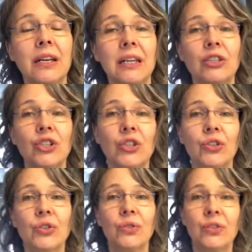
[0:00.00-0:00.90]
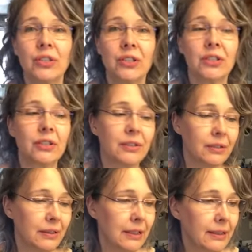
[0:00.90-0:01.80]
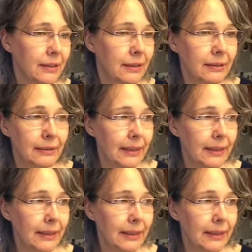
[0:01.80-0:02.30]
into the little,